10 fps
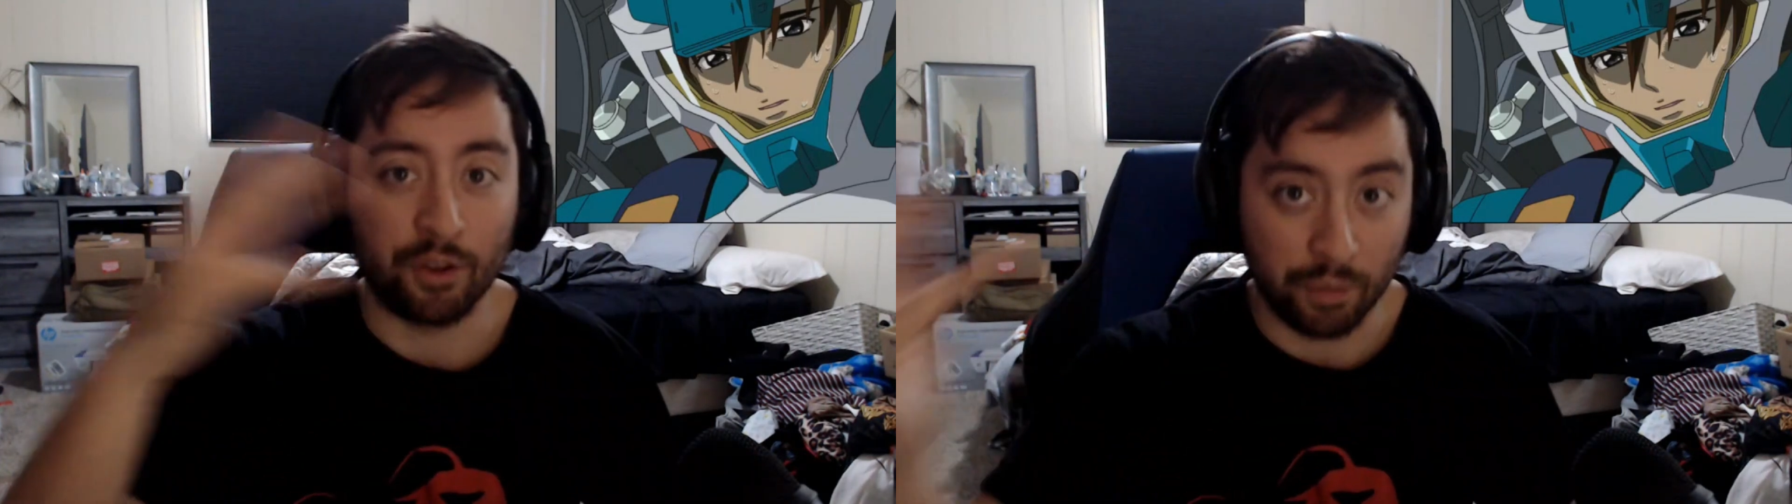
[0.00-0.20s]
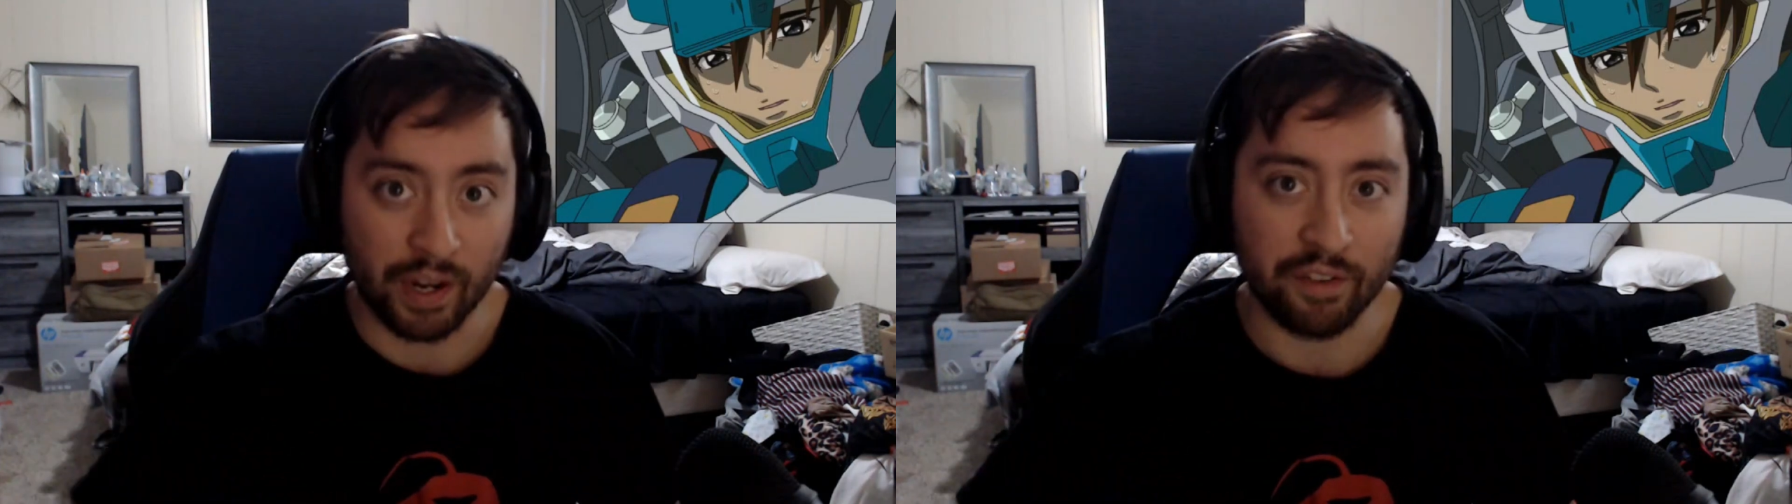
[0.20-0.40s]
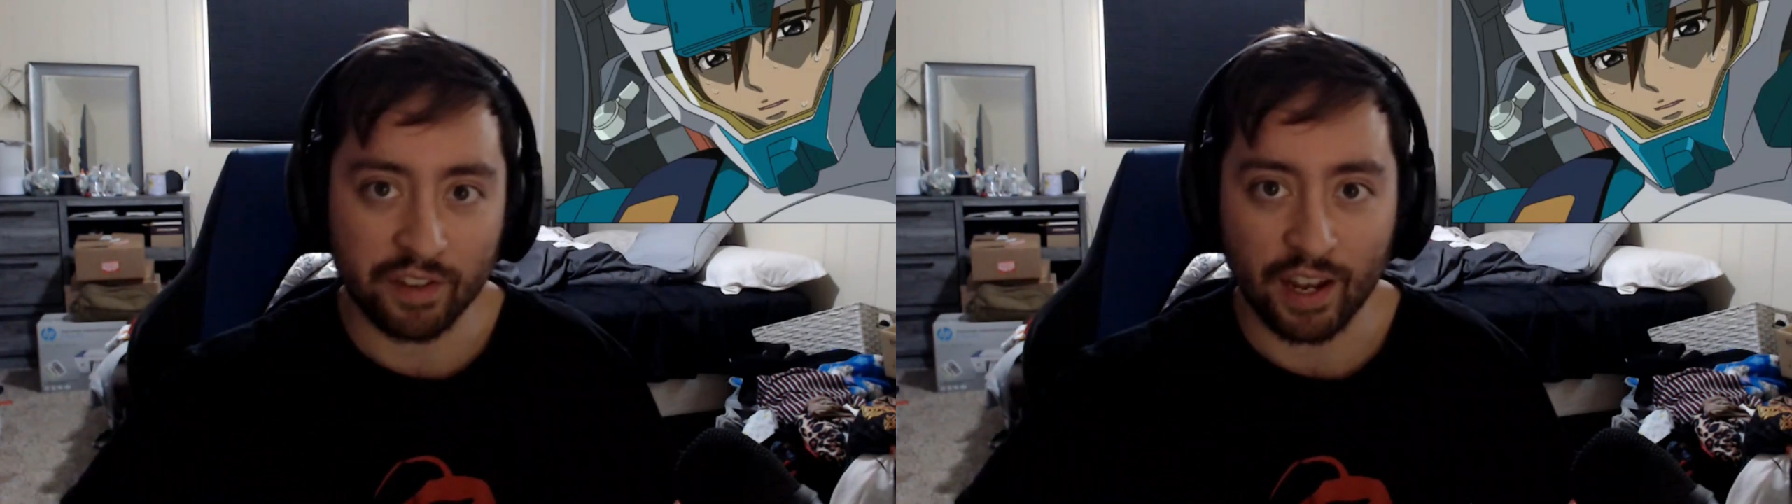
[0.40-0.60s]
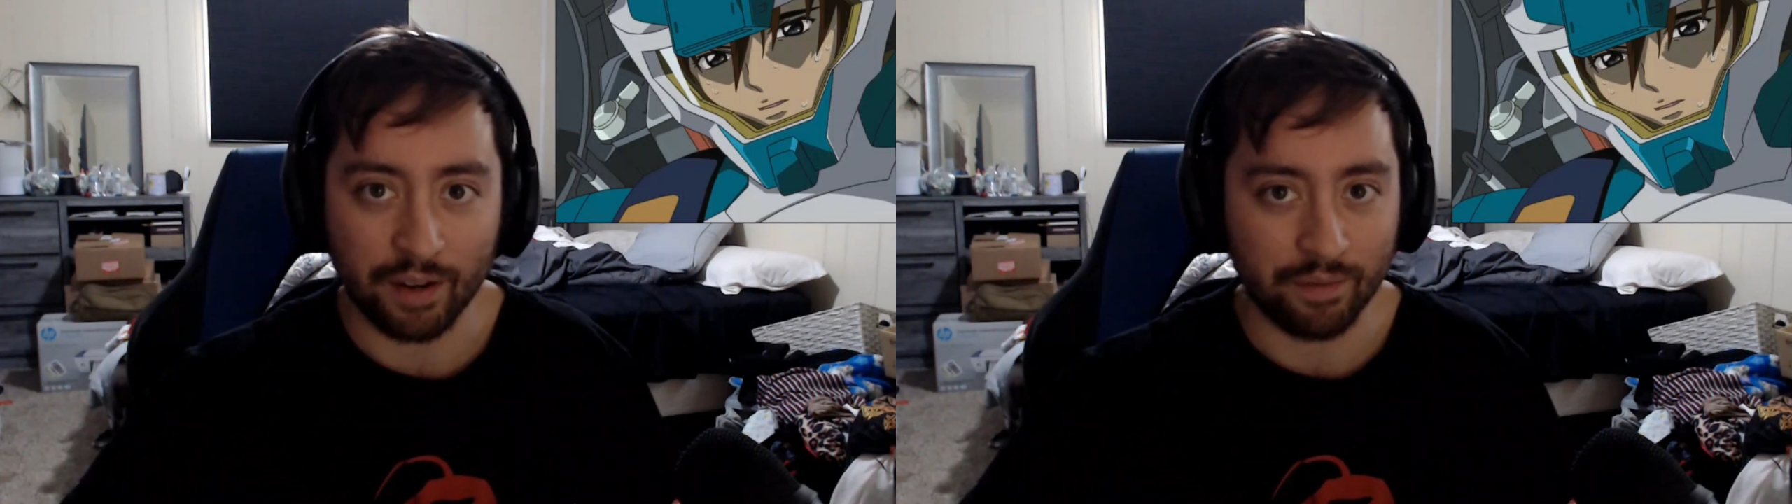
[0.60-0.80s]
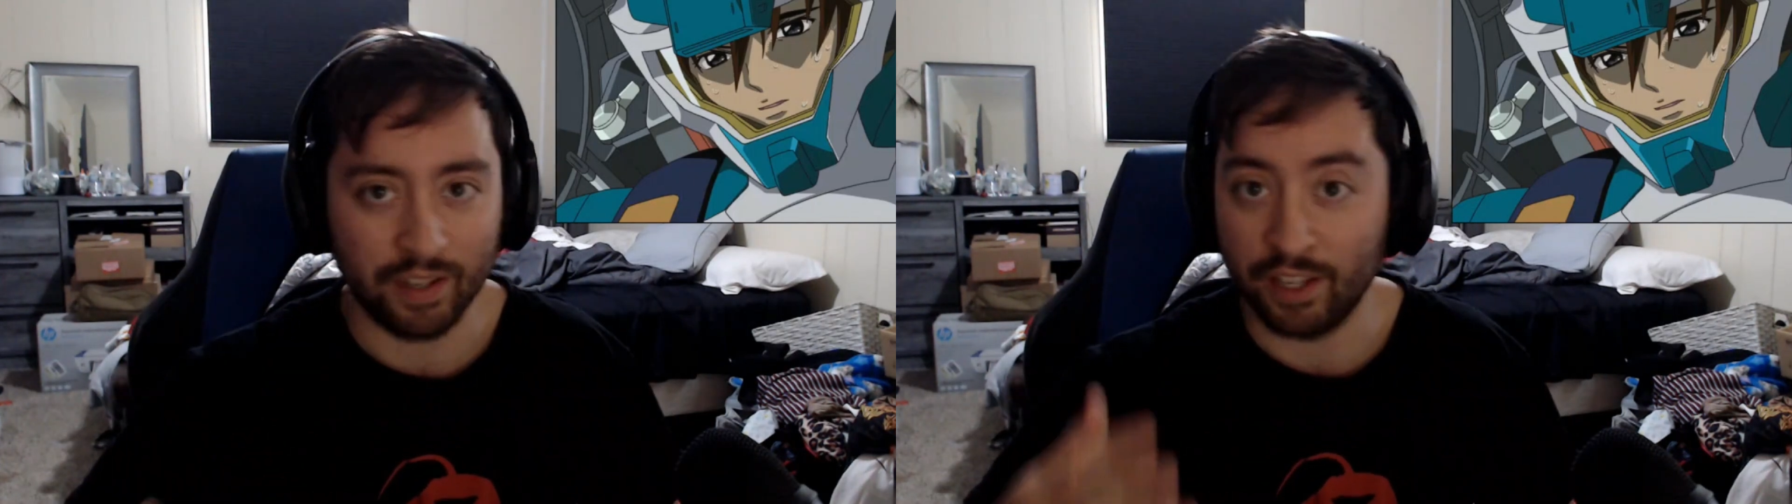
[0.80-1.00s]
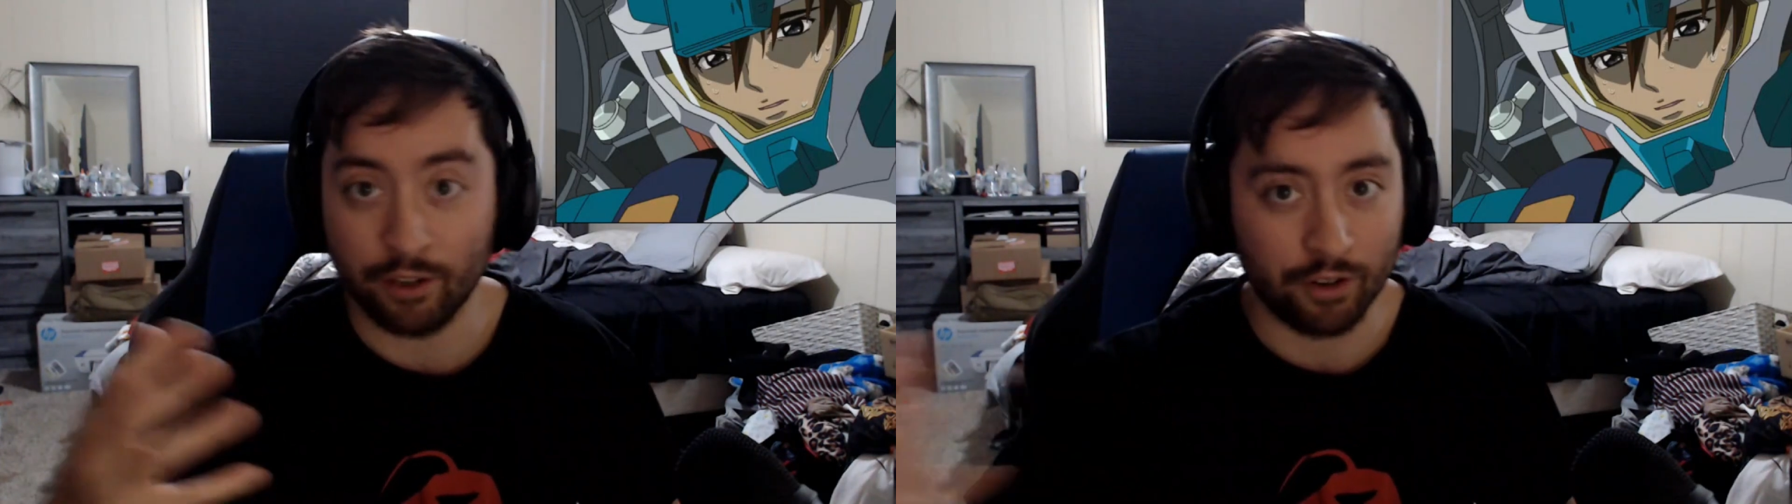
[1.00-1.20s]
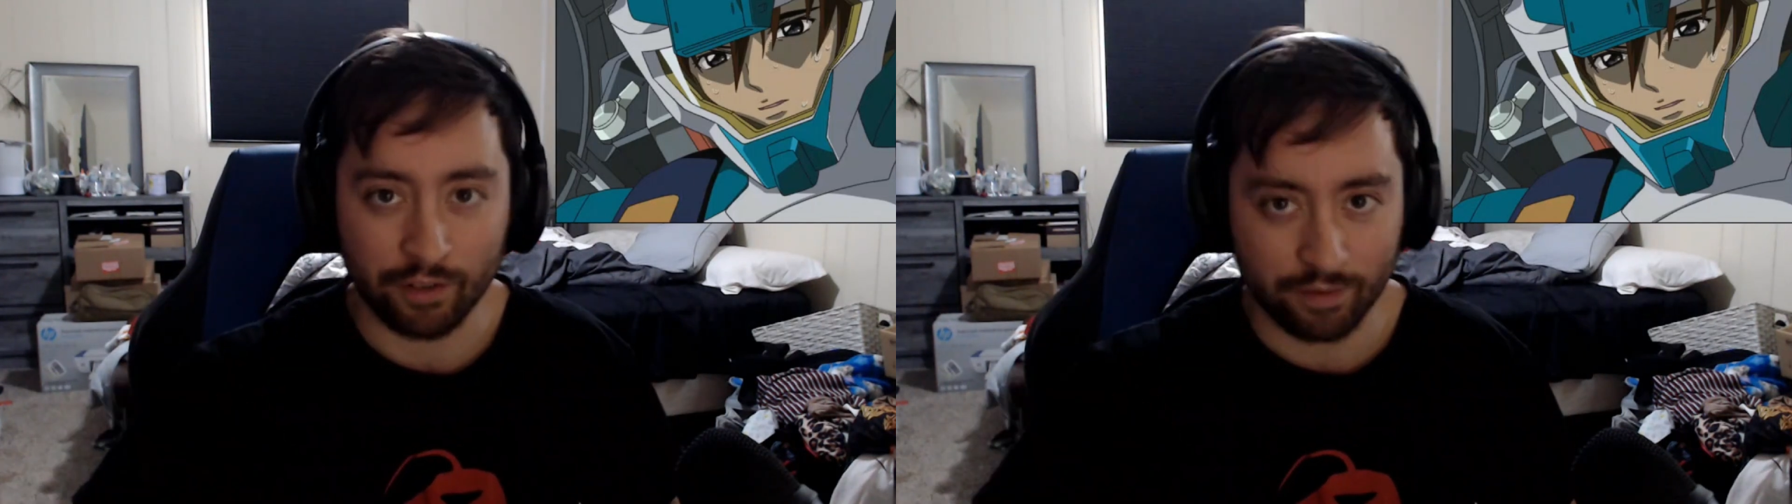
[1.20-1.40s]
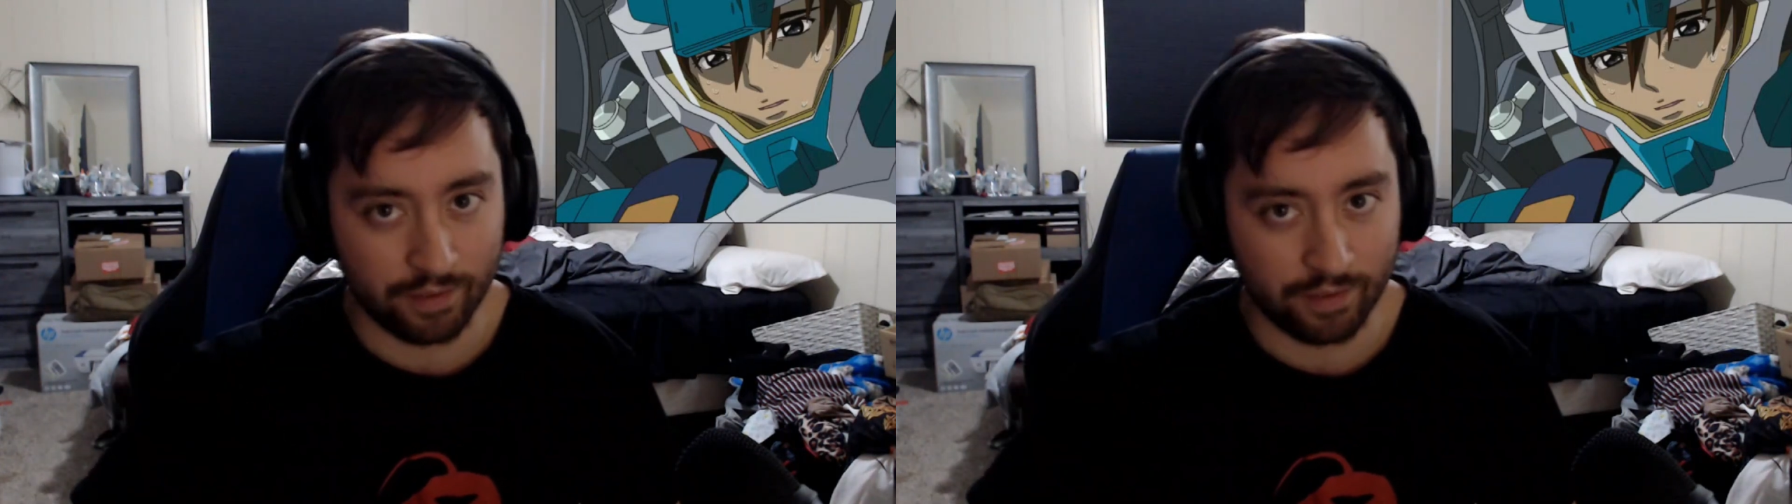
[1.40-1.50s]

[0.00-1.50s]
wave came and they couldn't